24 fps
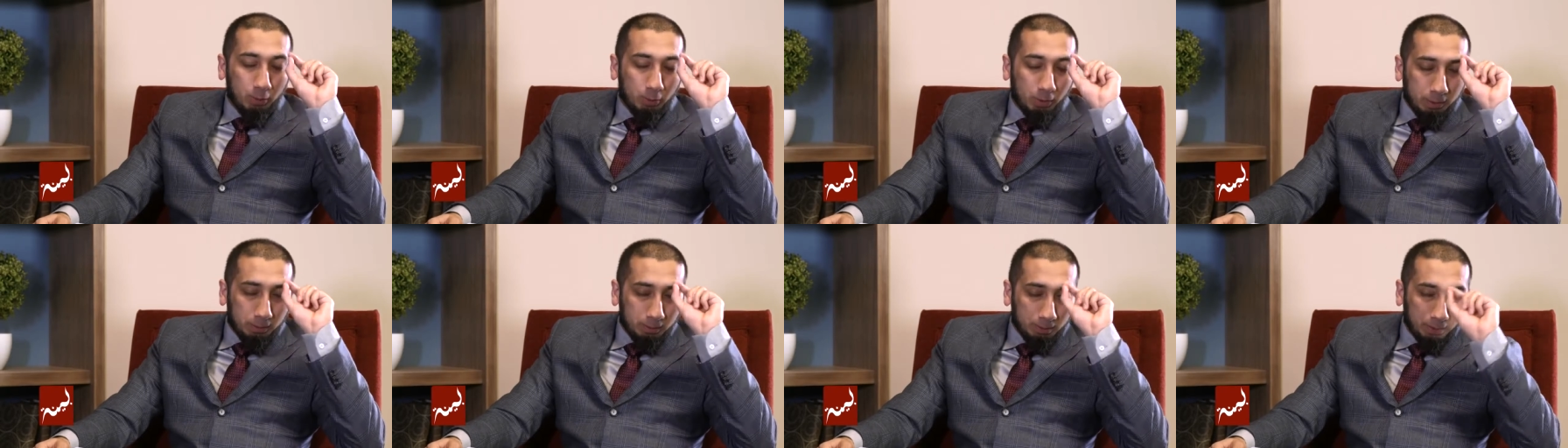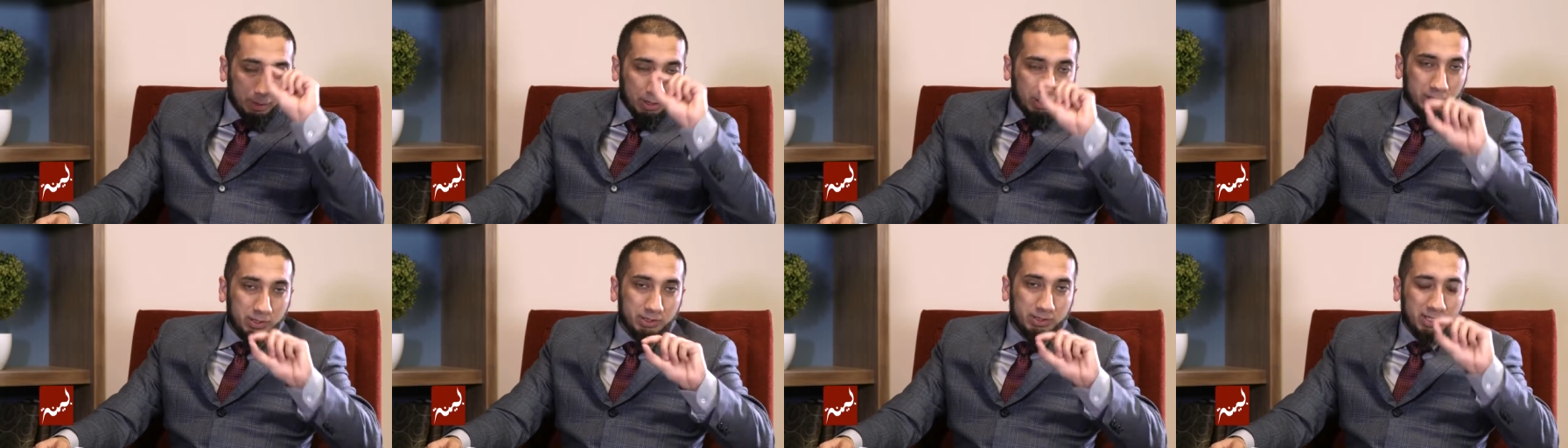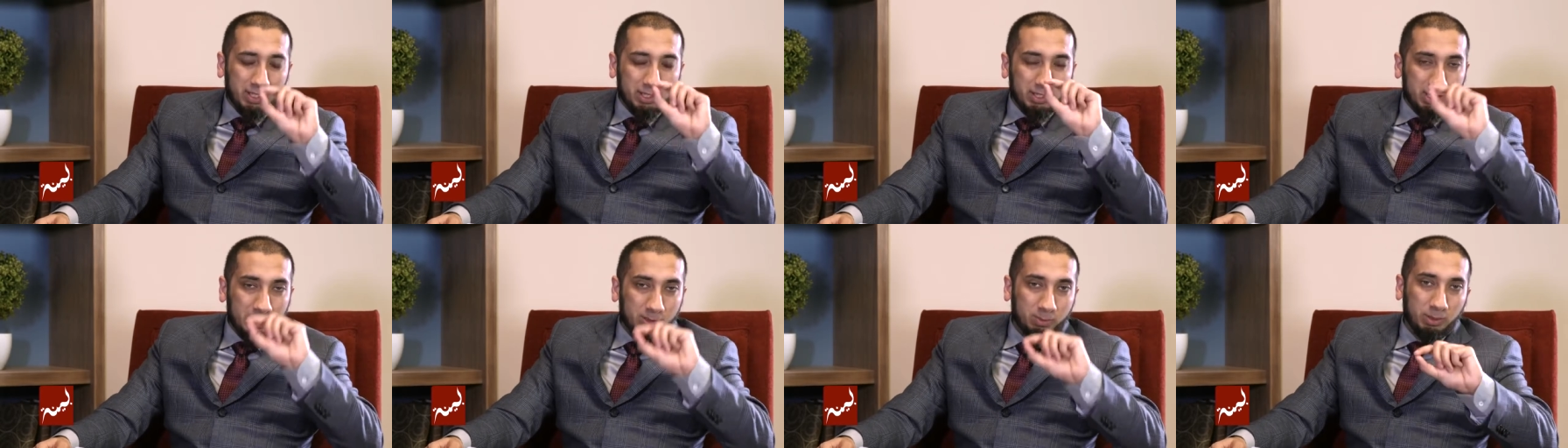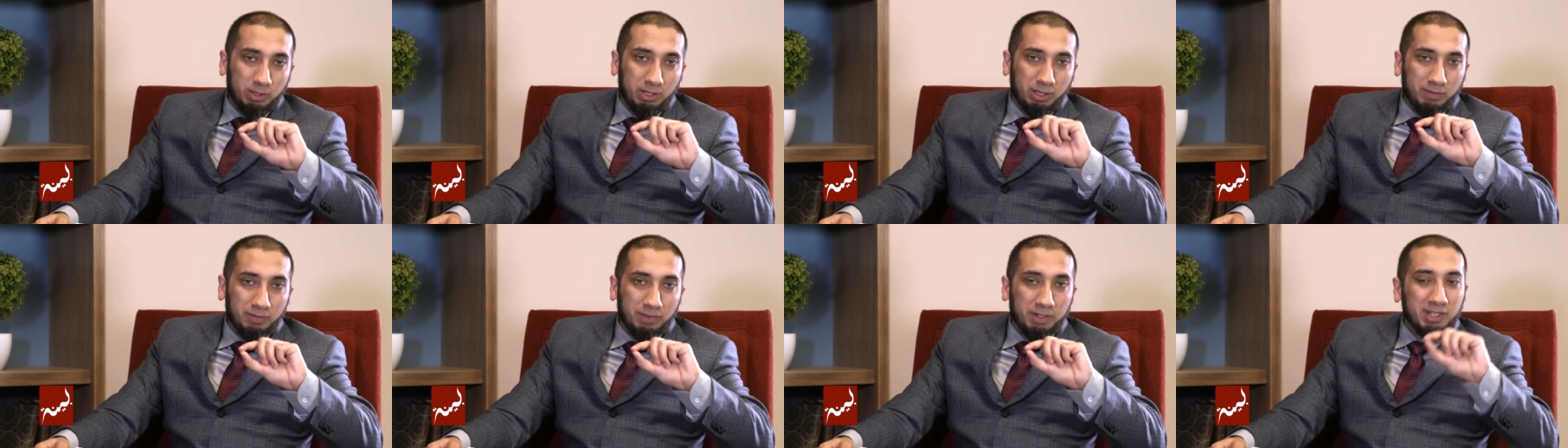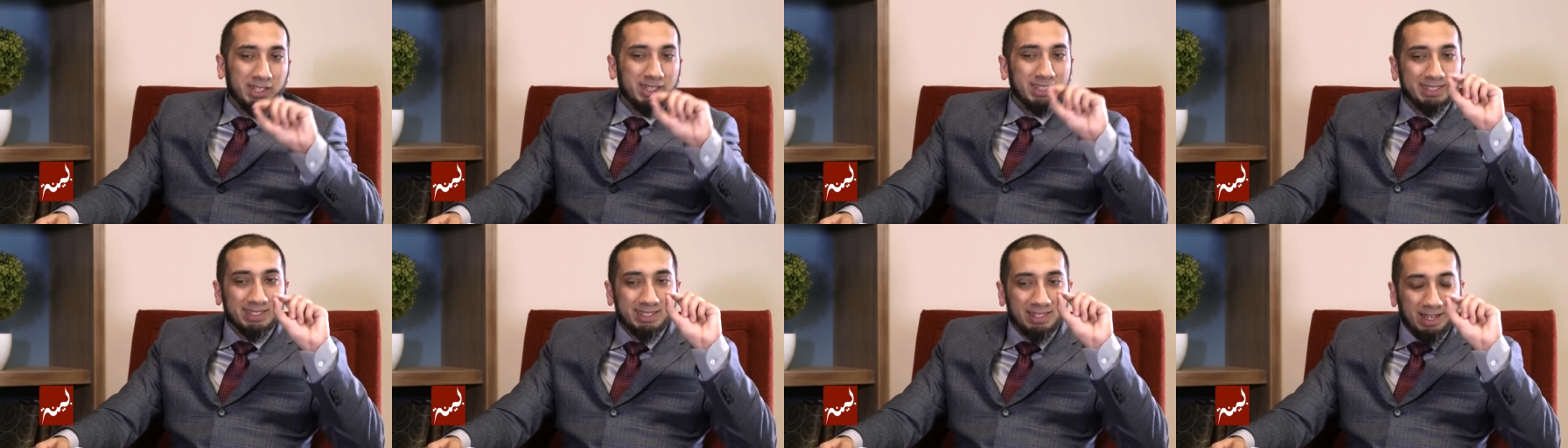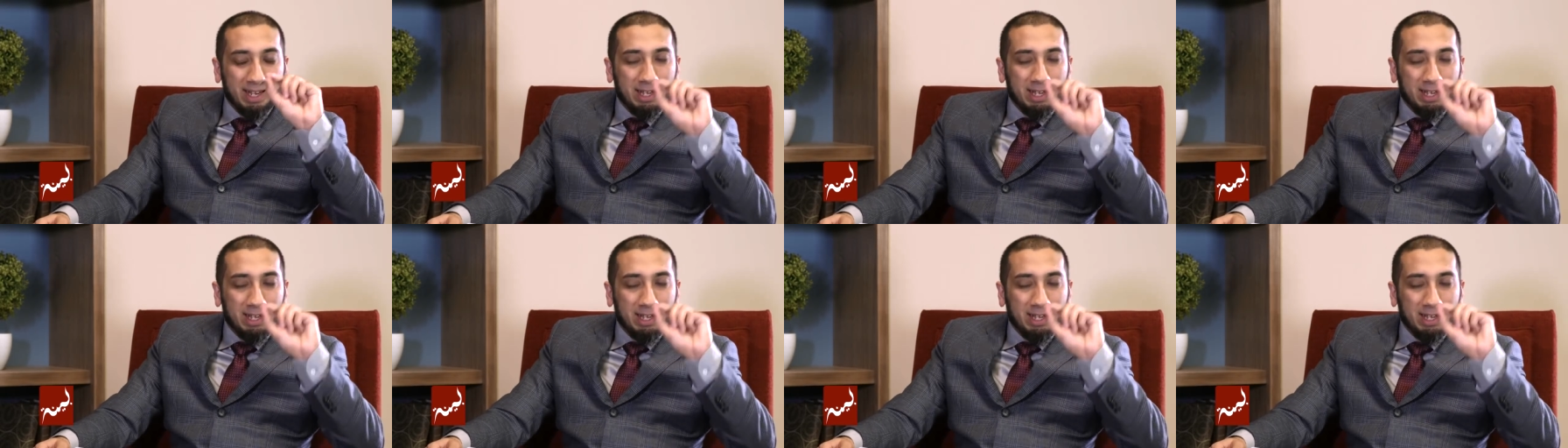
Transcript: what burns the disbeliever is